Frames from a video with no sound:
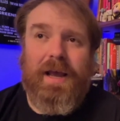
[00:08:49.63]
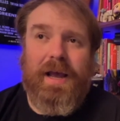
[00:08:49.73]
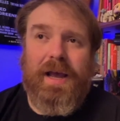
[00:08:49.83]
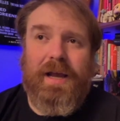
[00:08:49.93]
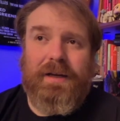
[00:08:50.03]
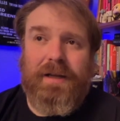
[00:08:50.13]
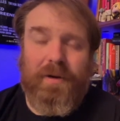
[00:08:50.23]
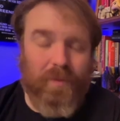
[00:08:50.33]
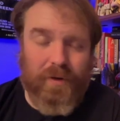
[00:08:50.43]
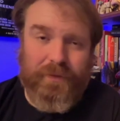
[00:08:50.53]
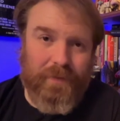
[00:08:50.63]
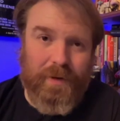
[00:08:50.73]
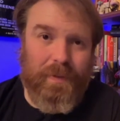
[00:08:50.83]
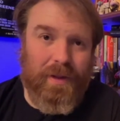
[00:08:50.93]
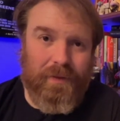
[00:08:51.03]
And it works very
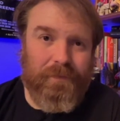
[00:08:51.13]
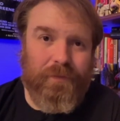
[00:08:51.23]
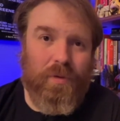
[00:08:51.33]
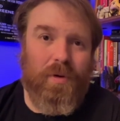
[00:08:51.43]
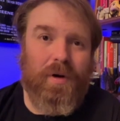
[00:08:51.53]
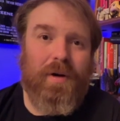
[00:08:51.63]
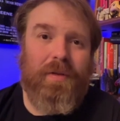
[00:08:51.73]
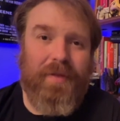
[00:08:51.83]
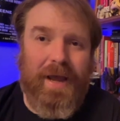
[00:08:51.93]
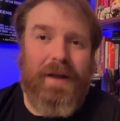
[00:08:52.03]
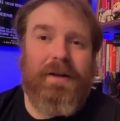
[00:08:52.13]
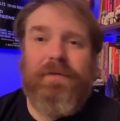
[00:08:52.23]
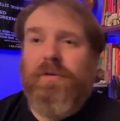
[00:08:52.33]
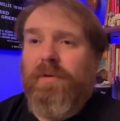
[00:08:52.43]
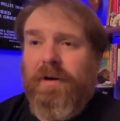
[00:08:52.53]
well for that.
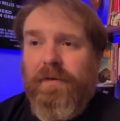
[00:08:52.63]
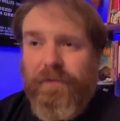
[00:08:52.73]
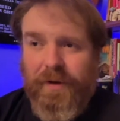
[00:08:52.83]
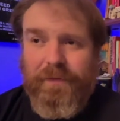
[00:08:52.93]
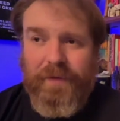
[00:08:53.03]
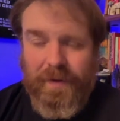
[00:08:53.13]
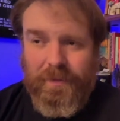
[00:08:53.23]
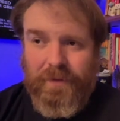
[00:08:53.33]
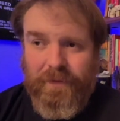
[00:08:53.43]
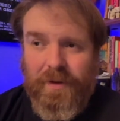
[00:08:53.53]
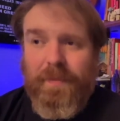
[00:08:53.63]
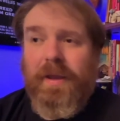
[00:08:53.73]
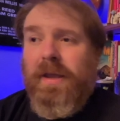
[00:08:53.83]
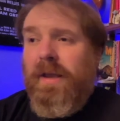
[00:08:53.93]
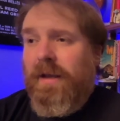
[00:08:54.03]
If you want a fun family film,
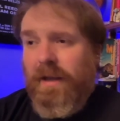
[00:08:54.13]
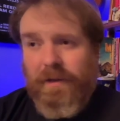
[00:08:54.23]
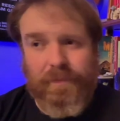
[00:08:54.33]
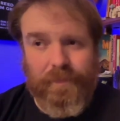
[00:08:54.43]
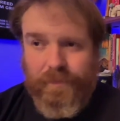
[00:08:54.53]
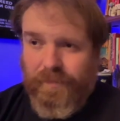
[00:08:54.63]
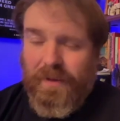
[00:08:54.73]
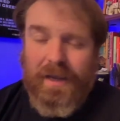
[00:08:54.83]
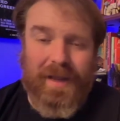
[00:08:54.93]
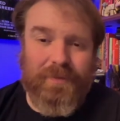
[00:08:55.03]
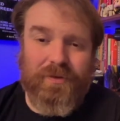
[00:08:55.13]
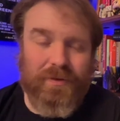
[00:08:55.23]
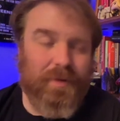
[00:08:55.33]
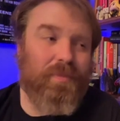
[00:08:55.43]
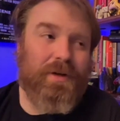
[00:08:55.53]
it
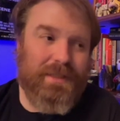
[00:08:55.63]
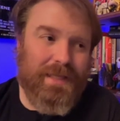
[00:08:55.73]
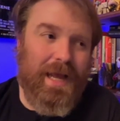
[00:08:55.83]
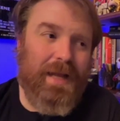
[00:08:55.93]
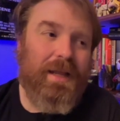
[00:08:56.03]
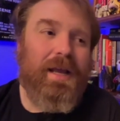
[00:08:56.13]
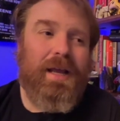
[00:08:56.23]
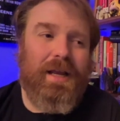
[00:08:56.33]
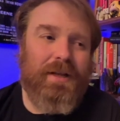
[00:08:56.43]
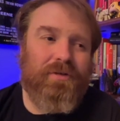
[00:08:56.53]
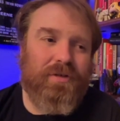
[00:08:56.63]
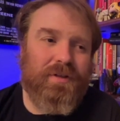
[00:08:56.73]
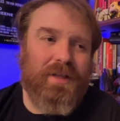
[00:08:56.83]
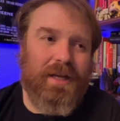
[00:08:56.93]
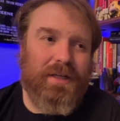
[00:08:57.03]
absolutely brings that. It's
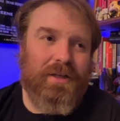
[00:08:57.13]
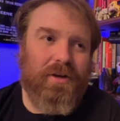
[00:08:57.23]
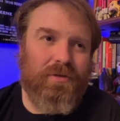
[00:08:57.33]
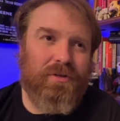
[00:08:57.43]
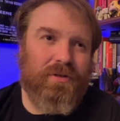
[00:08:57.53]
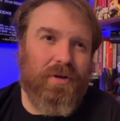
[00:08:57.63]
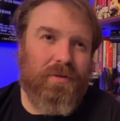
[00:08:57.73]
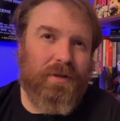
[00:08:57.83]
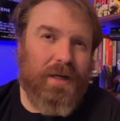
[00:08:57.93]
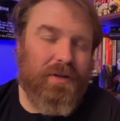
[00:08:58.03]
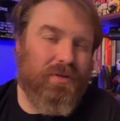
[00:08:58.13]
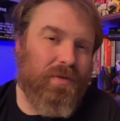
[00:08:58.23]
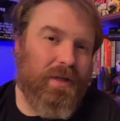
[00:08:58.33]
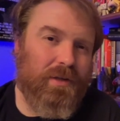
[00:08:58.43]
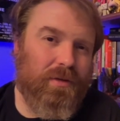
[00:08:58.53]
just like, you know, just don't
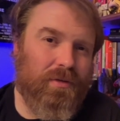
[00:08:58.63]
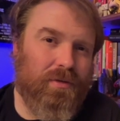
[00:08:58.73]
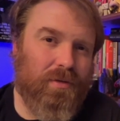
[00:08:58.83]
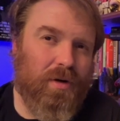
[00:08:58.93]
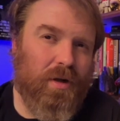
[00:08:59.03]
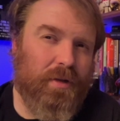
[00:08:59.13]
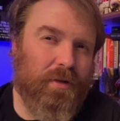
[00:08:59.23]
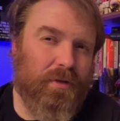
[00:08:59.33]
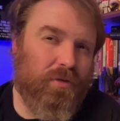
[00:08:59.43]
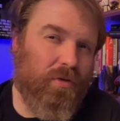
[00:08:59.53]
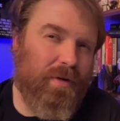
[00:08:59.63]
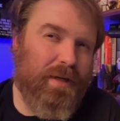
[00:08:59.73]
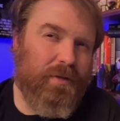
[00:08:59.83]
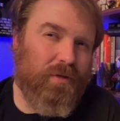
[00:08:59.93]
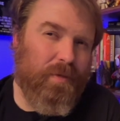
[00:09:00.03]
concentrate on the
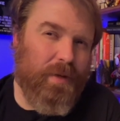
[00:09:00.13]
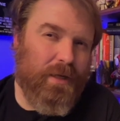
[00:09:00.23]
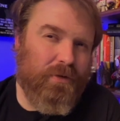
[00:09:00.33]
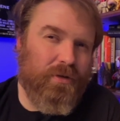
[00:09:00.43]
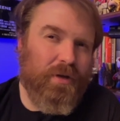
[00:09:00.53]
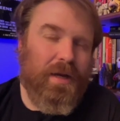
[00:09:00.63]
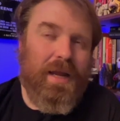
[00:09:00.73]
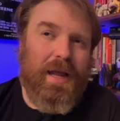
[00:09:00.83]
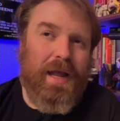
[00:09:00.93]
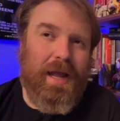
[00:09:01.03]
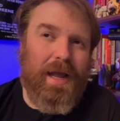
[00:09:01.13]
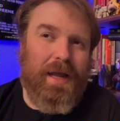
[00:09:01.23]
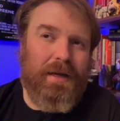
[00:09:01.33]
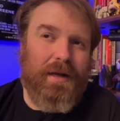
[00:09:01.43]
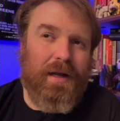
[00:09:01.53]
story so much
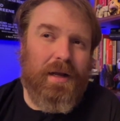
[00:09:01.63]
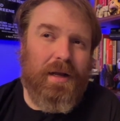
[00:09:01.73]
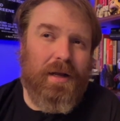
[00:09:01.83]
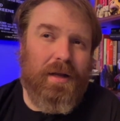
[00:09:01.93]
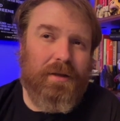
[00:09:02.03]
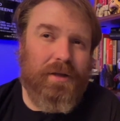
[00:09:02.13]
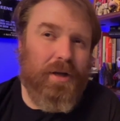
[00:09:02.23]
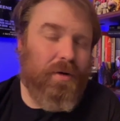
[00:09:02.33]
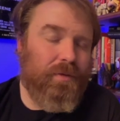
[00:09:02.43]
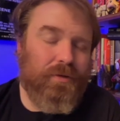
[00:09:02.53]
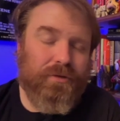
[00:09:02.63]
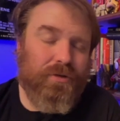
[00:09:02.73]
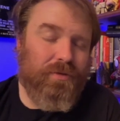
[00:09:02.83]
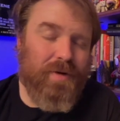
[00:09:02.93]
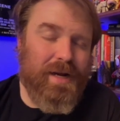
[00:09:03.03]
and uh, you know you'll
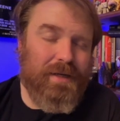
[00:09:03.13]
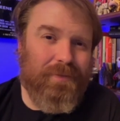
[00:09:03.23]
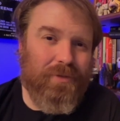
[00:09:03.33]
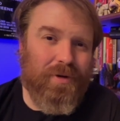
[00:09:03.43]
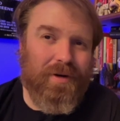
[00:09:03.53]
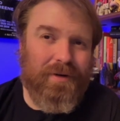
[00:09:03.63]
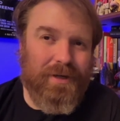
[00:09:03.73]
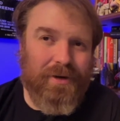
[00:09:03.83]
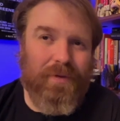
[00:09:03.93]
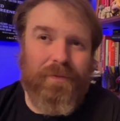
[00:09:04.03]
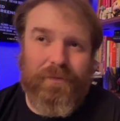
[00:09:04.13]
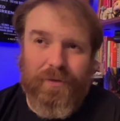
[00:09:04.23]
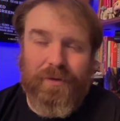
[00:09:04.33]
do great or you know for